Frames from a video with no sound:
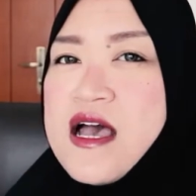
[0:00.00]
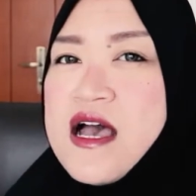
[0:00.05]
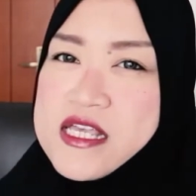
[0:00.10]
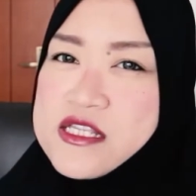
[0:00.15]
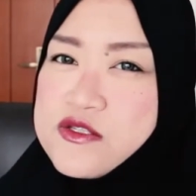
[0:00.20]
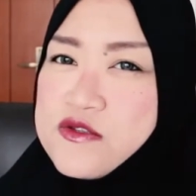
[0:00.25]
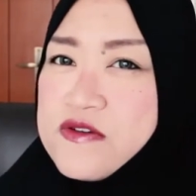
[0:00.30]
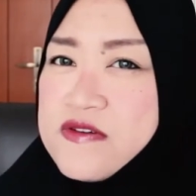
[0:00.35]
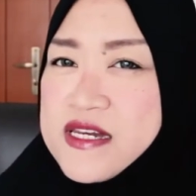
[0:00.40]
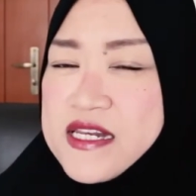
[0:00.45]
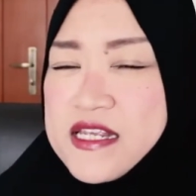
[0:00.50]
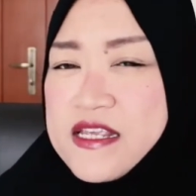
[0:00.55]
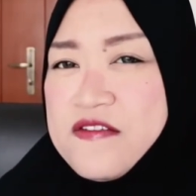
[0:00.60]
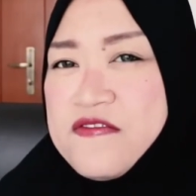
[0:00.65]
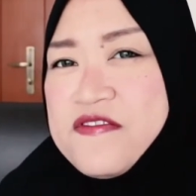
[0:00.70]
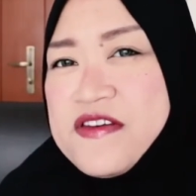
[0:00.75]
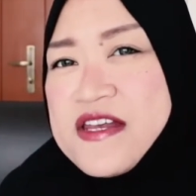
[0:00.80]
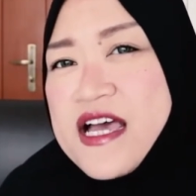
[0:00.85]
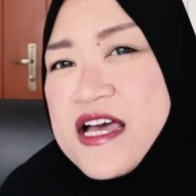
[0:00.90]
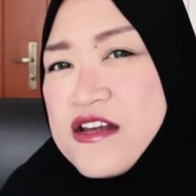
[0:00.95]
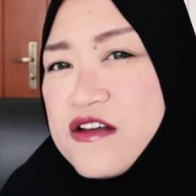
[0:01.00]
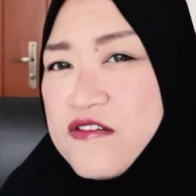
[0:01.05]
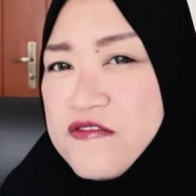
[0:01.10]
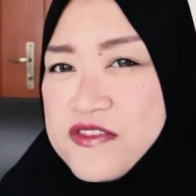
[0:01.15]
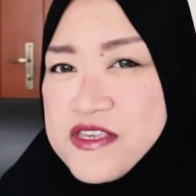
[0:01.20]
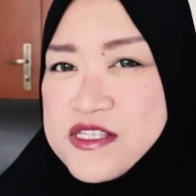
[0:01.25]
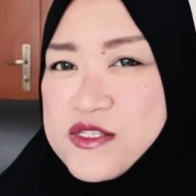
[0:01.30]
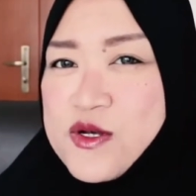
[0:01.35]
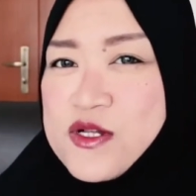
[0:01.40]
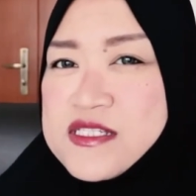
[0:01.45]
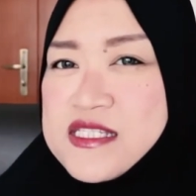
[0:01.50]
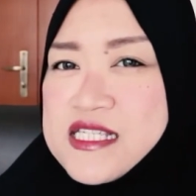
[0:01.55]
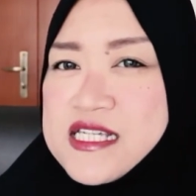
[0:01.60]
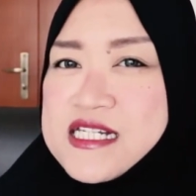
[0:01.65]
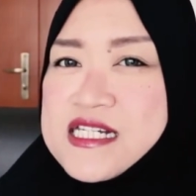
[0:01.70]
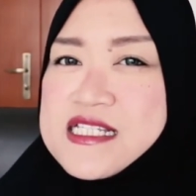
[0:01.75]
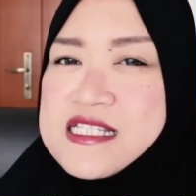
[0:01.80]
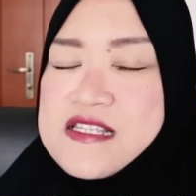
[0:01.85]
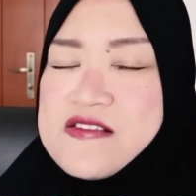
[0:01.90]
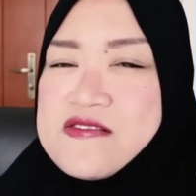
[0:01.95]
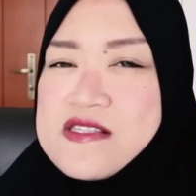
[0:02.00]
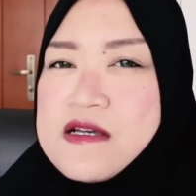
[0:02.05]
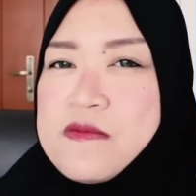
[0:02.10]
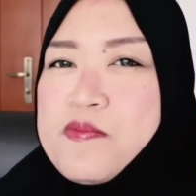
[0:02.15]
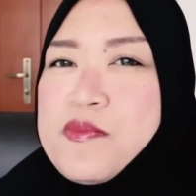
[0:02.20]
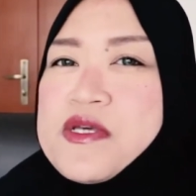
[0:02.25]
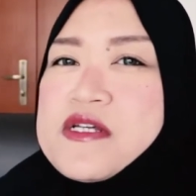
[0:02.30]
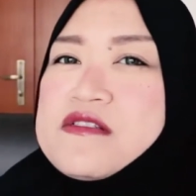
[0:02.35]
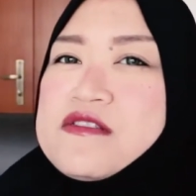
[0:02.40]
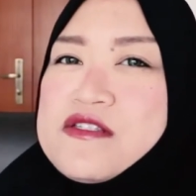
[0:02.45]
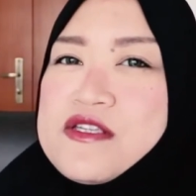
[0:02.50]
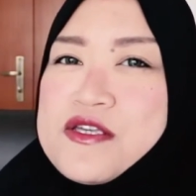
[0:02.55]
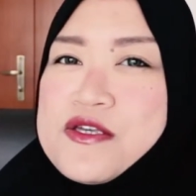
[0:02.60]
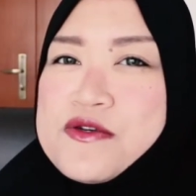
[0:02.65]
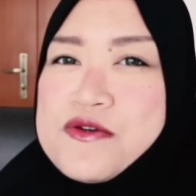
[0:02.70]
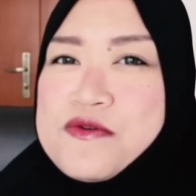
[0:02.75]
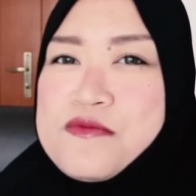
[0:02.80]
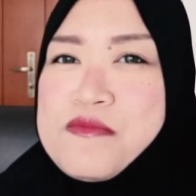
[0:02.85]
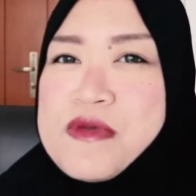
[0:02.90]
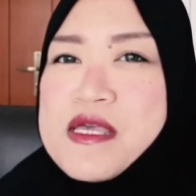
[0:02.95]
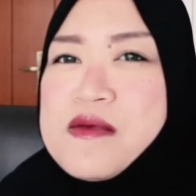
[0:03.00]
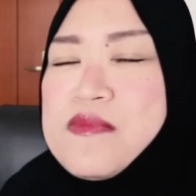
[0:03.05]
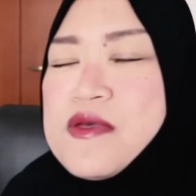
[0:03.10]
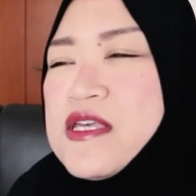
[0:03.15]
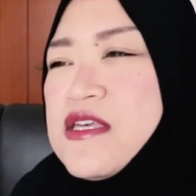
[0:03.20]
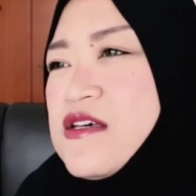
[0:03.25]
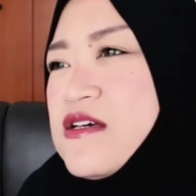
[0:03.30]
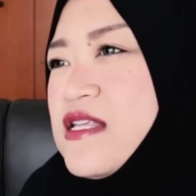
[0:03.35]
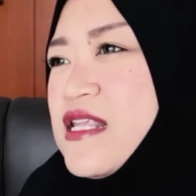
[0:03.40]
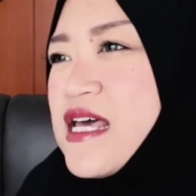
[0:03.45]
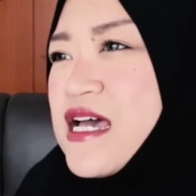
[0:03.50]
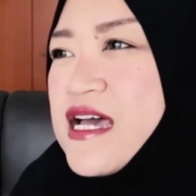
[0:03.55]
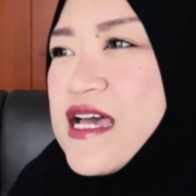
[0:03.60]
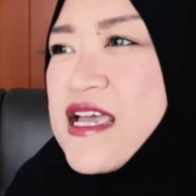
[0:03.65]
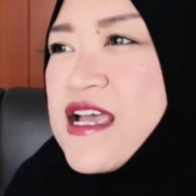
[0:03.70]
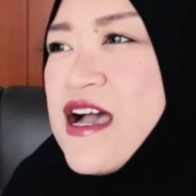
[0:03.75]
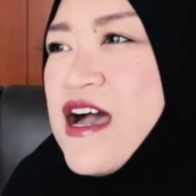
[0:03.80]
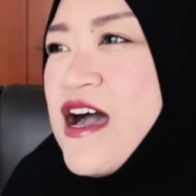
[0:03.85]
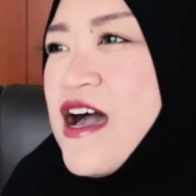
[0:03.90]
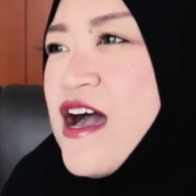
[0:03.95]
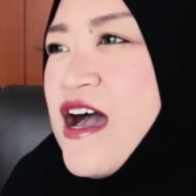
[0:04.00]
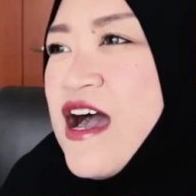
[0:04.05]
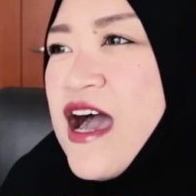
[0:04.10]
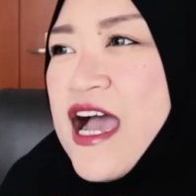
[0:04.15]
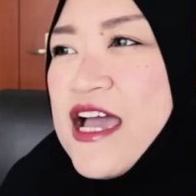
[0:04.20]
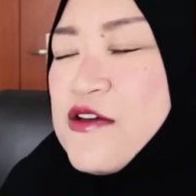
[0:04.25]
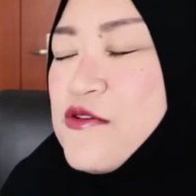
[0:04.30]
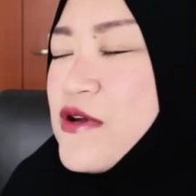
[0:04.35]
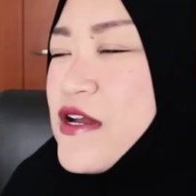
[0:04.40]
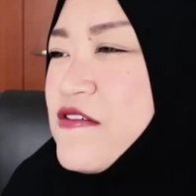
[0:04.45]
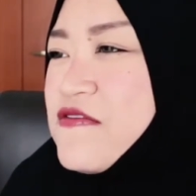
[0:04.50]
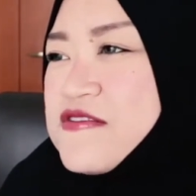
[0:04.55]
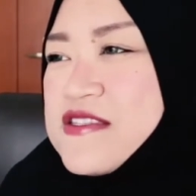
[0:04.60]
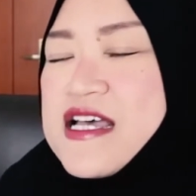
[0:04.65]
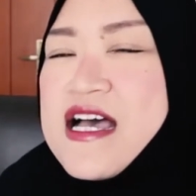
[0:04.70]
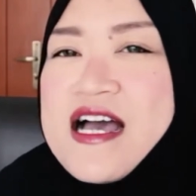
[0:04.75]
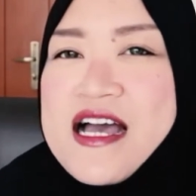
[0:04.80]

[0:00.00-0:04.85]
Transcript: Okay, so if none of these alternatives appeal to you, maybe you're like, I don't have